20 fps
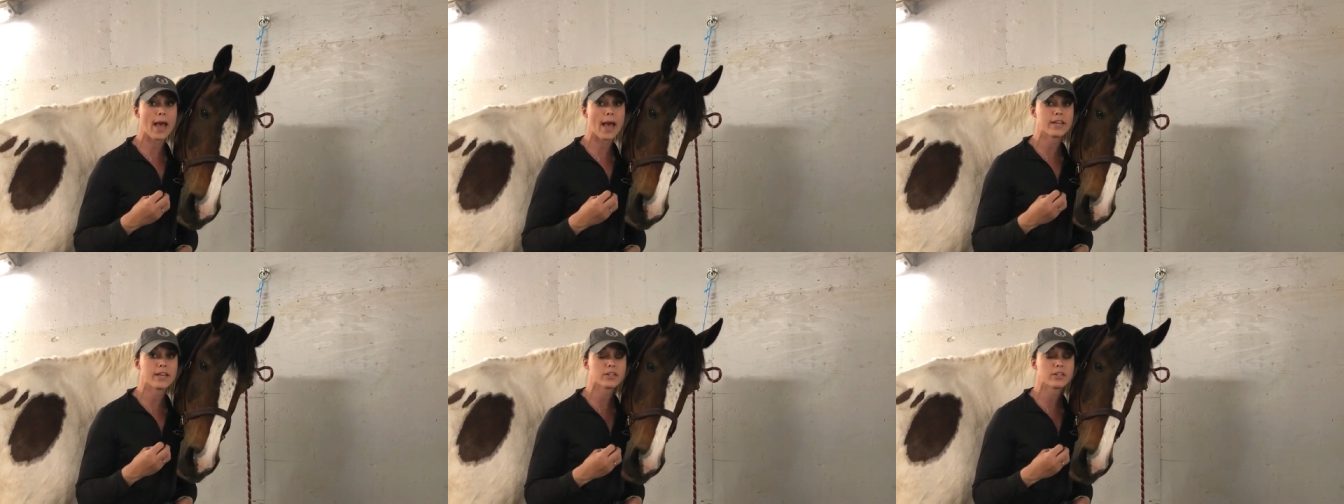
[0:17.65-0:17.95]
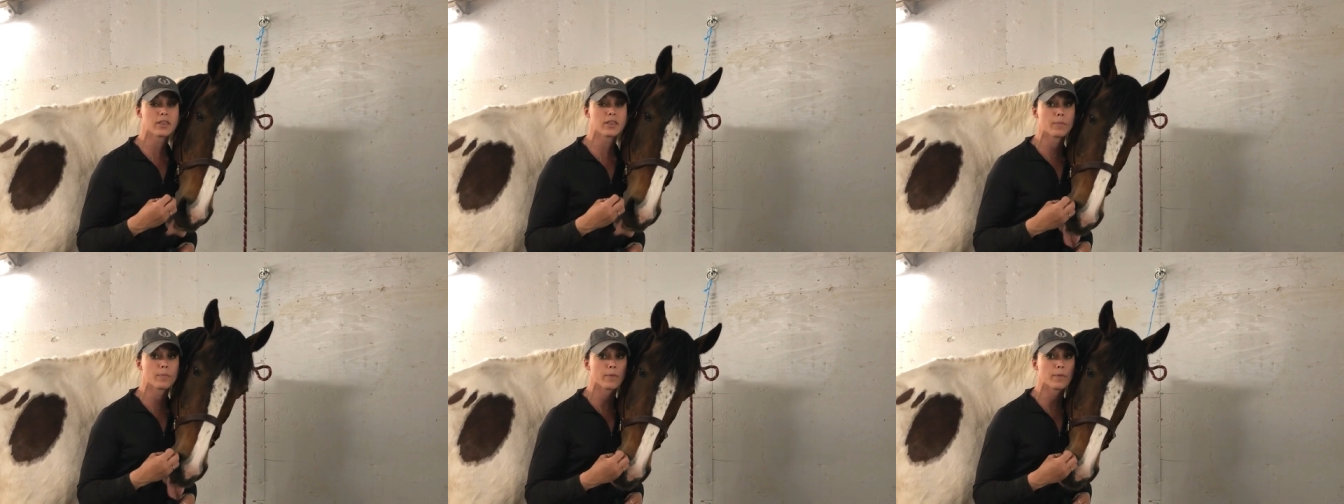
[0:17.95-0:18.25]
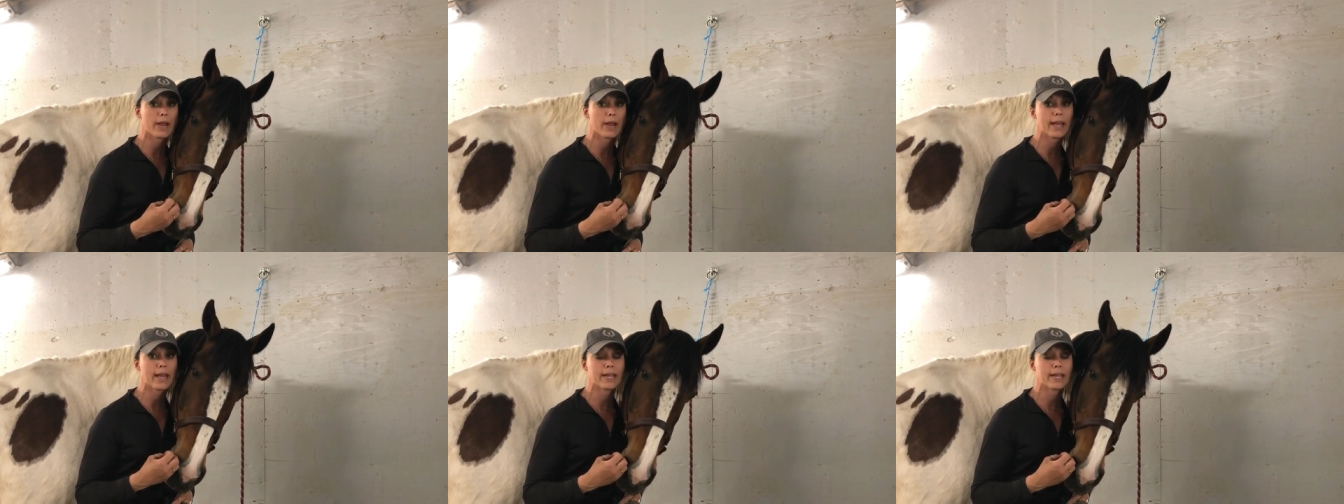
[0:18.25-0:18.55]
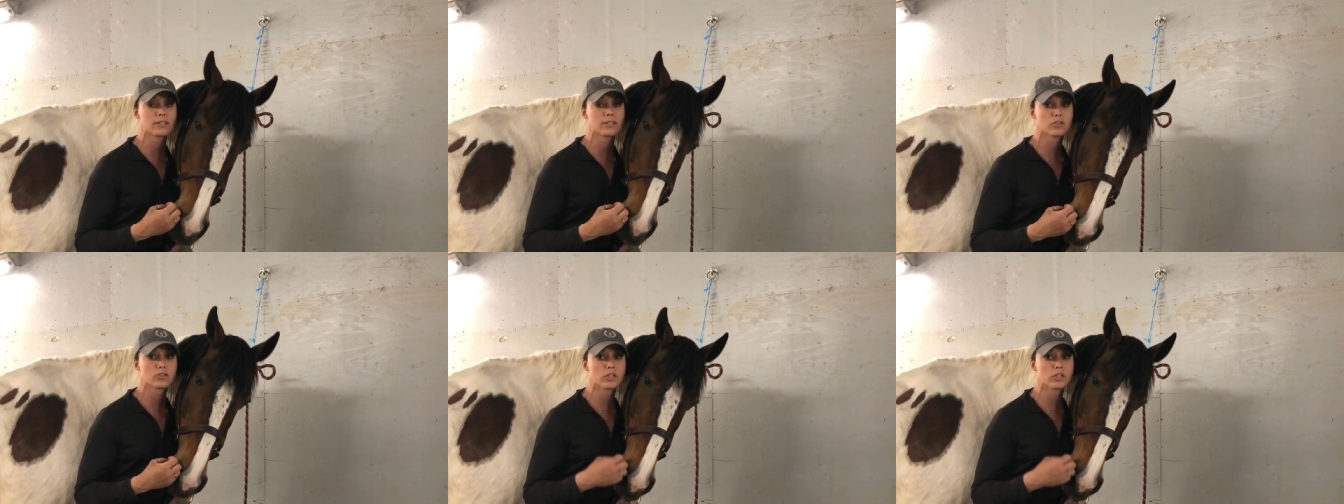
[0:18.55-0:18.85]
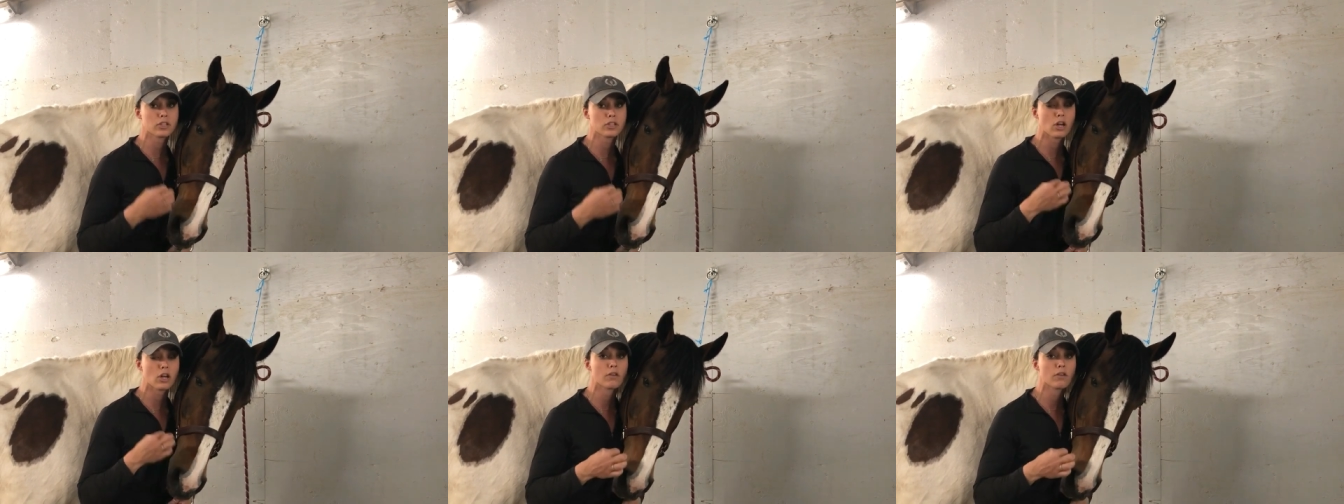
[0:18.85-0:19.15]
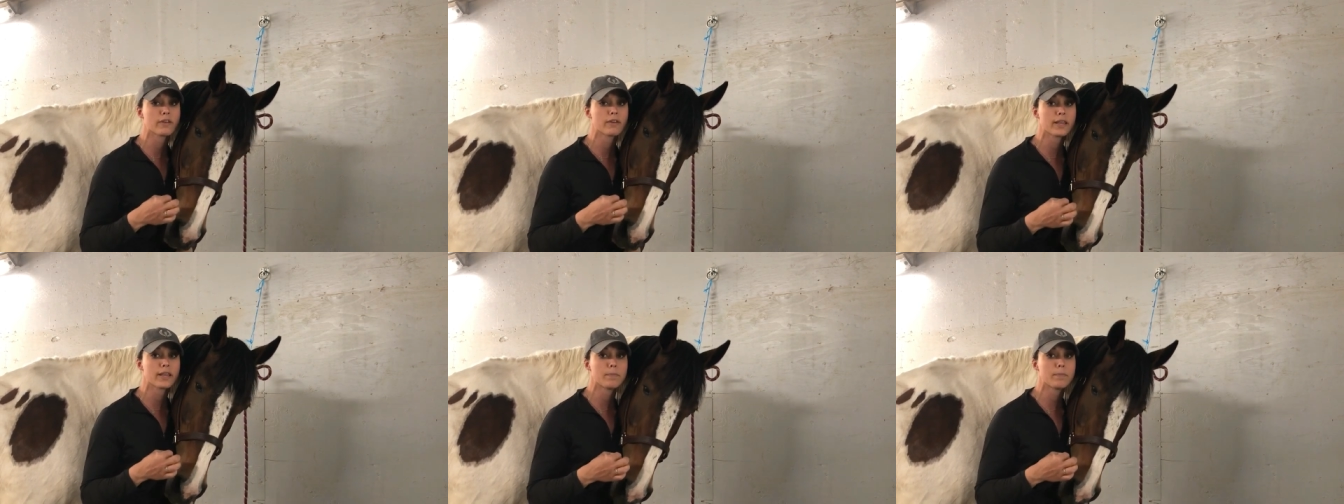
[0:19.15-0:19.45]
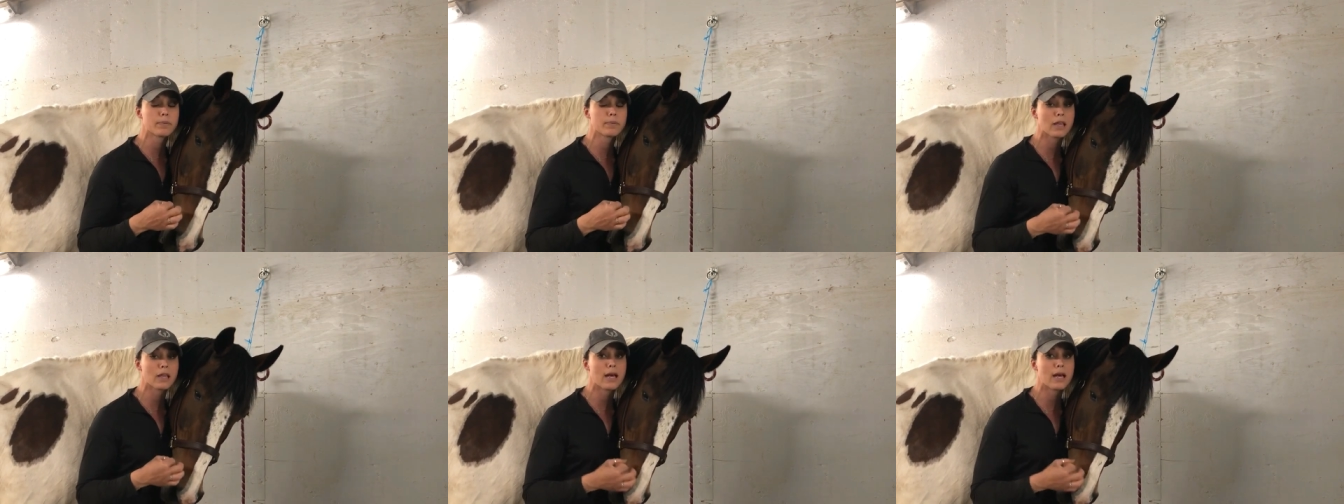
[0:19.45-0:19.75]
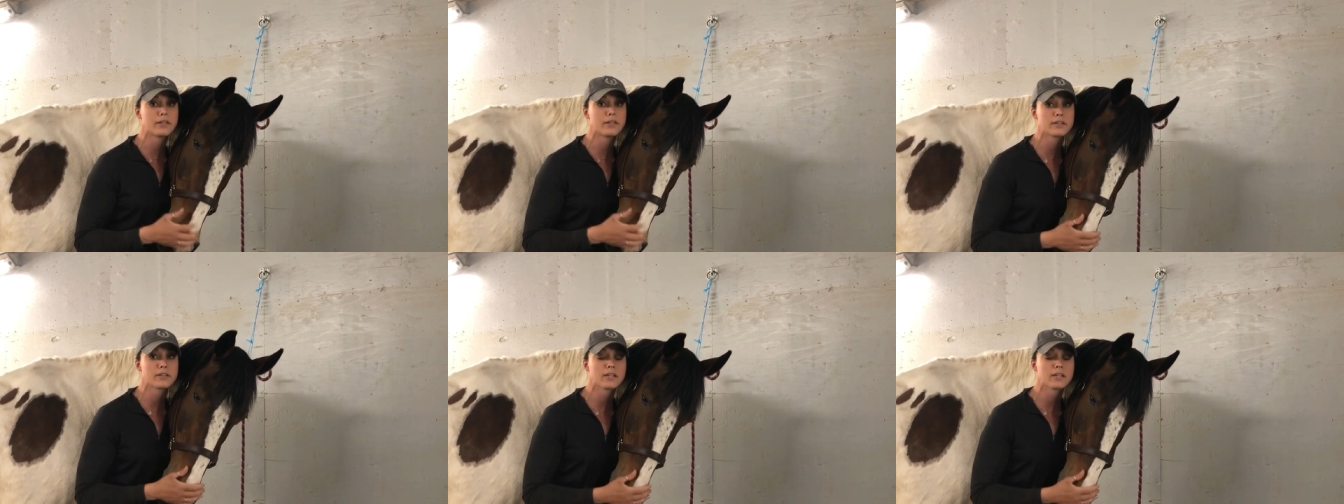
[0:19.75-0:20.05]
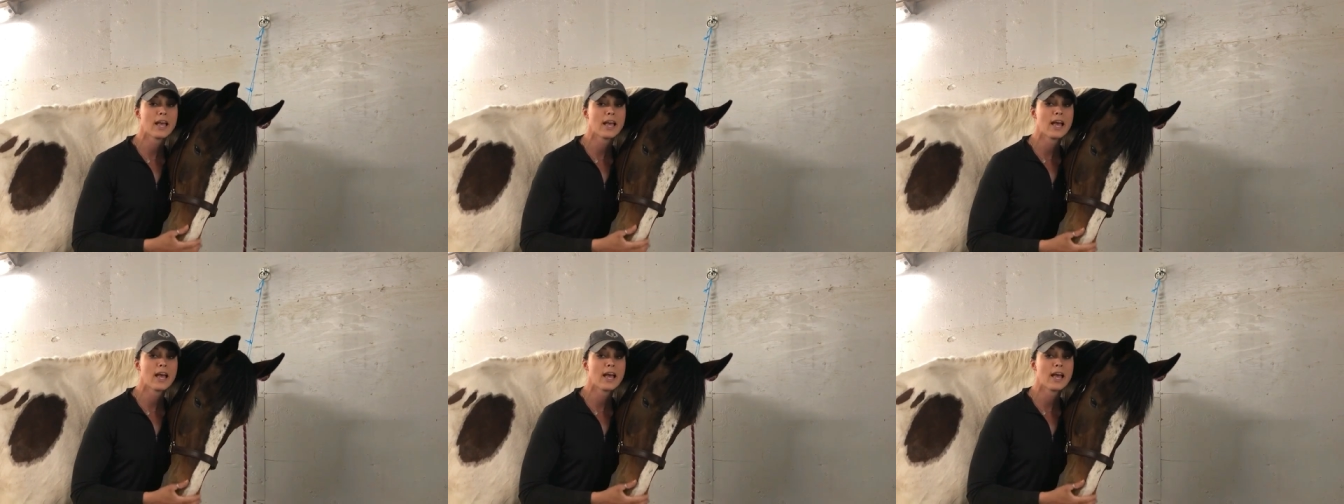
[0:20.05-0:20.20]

end the braid, it's just all really blunt